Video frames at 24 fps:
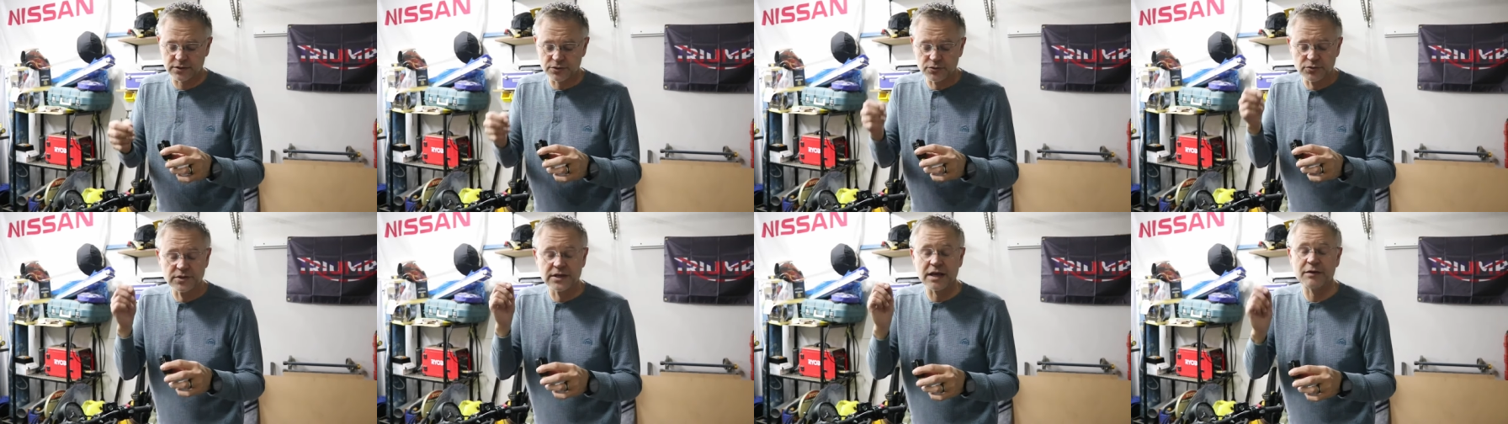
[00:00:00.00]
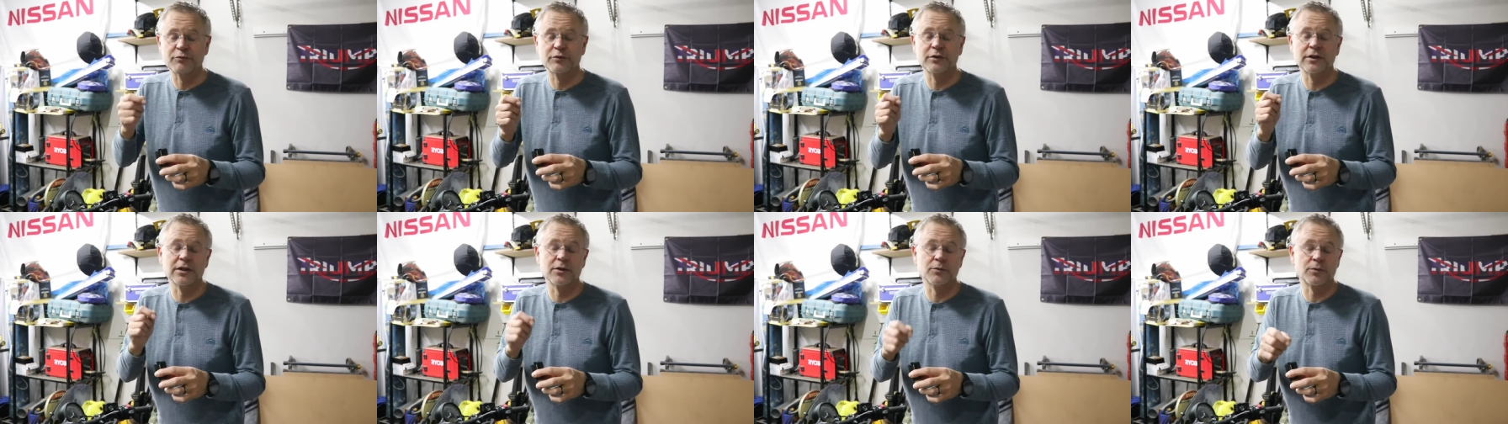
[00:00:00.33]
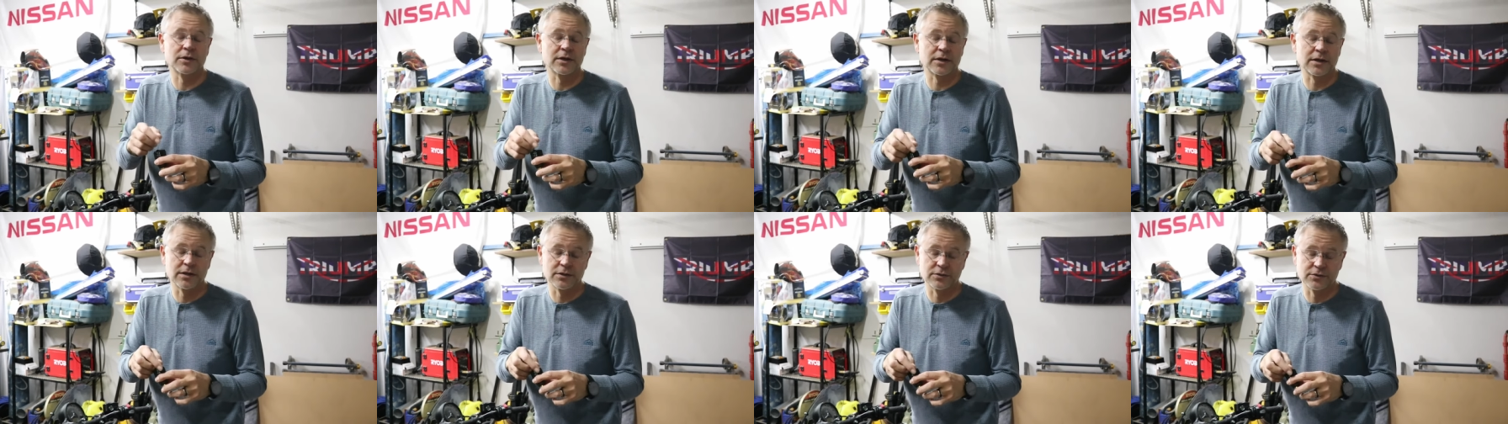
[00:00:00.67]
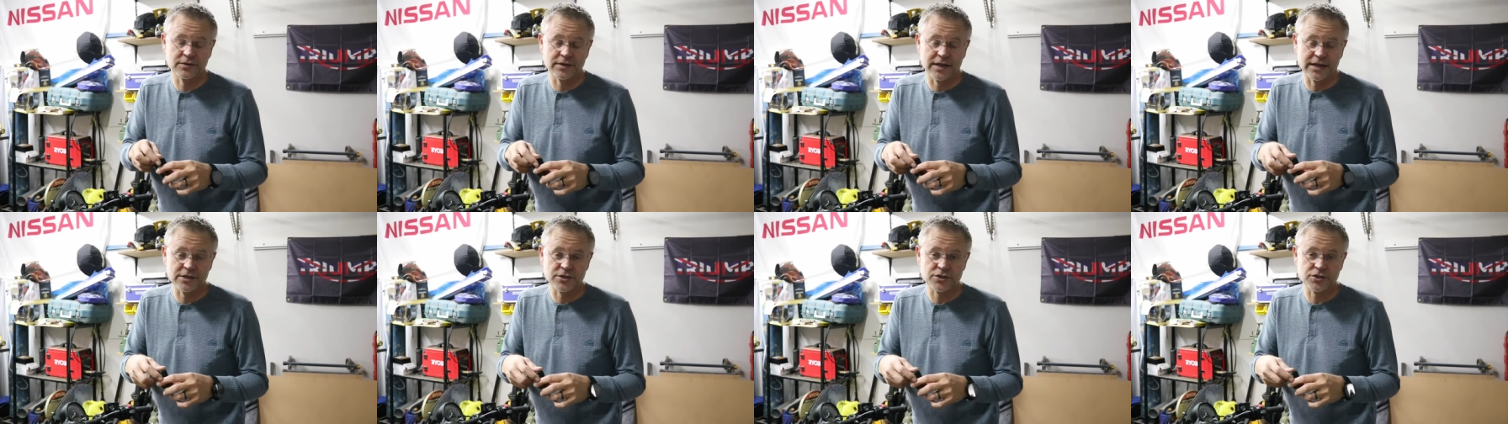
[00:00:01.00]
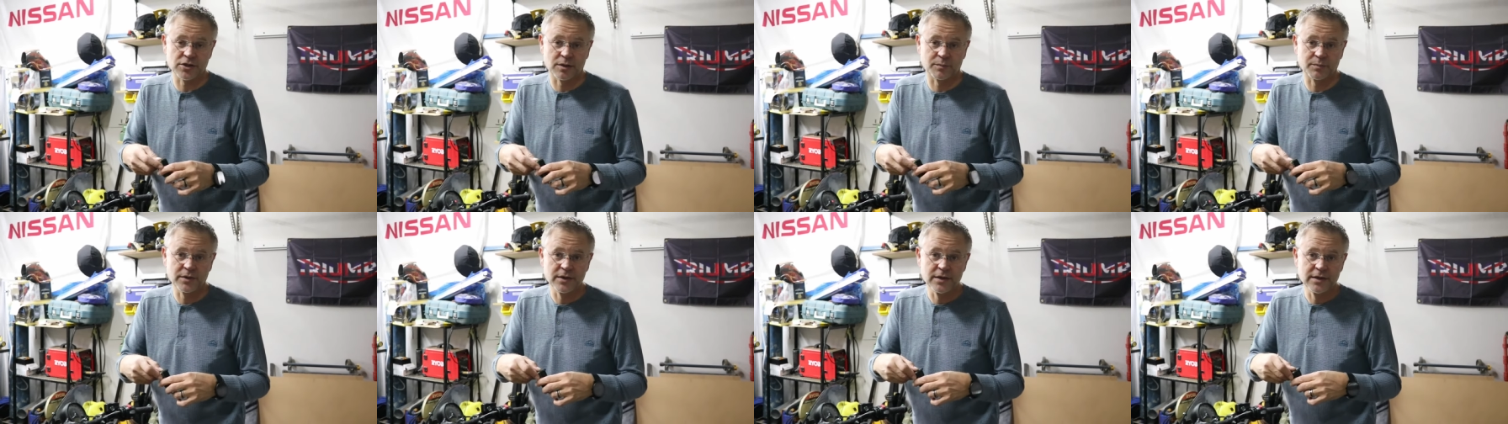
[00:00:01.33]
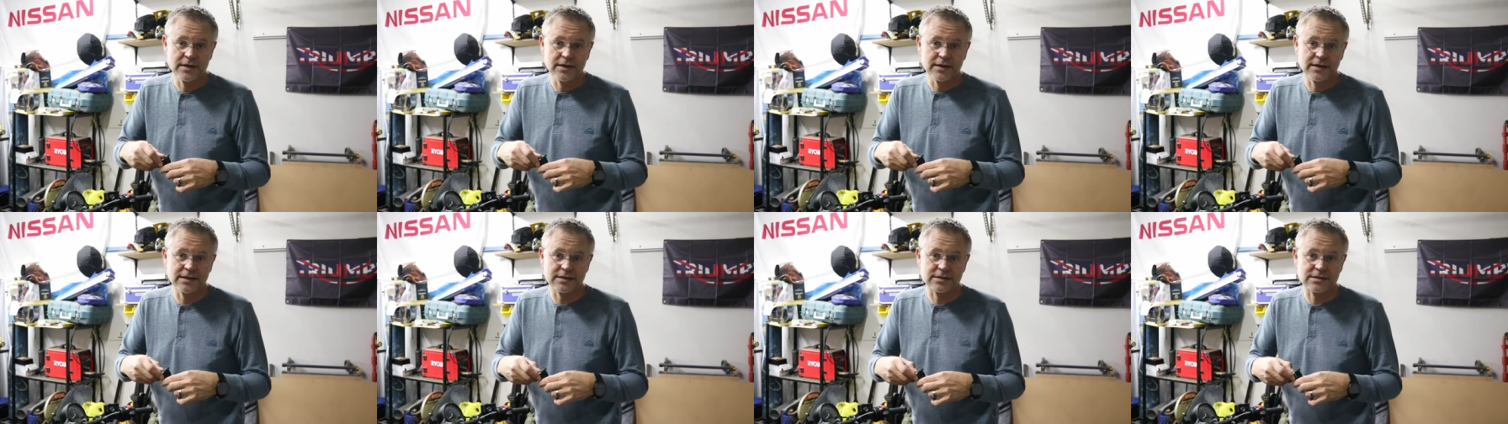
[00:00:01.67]
you definitely want to go to that shop.
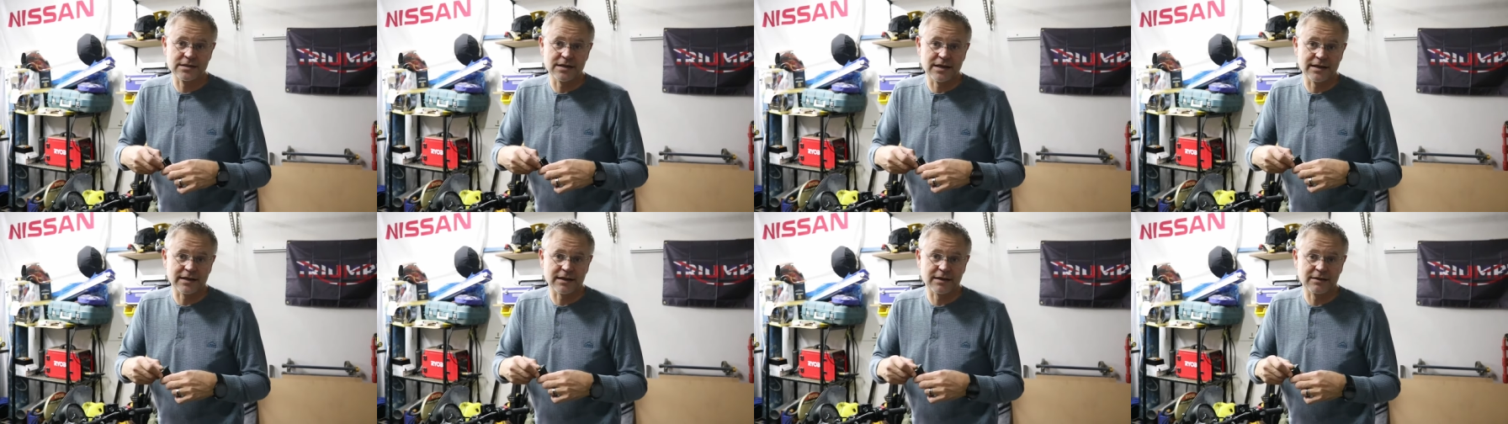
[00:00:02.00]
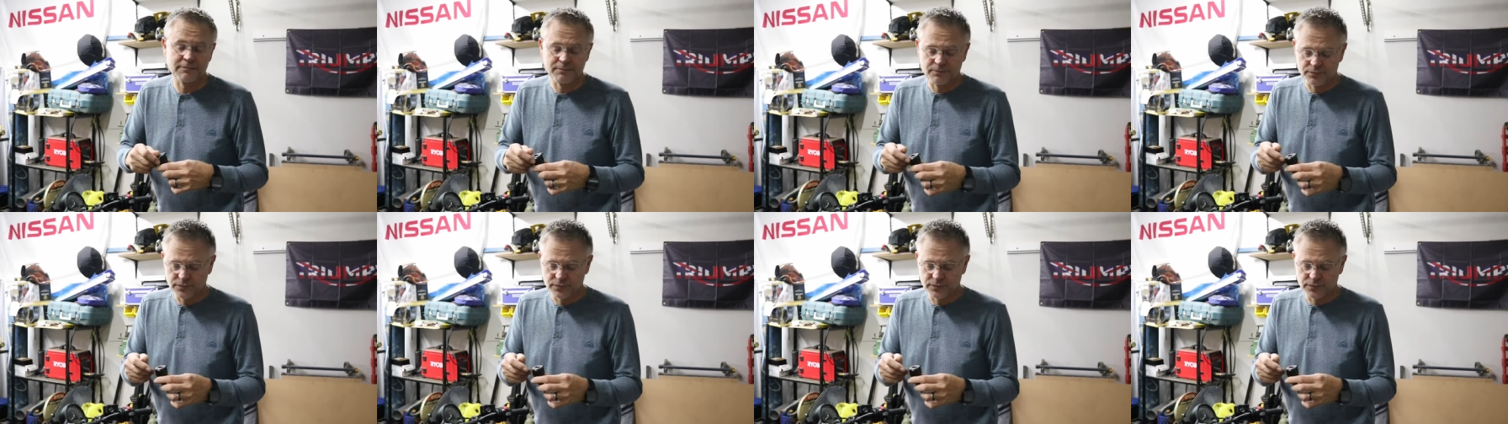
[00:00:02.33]
It's like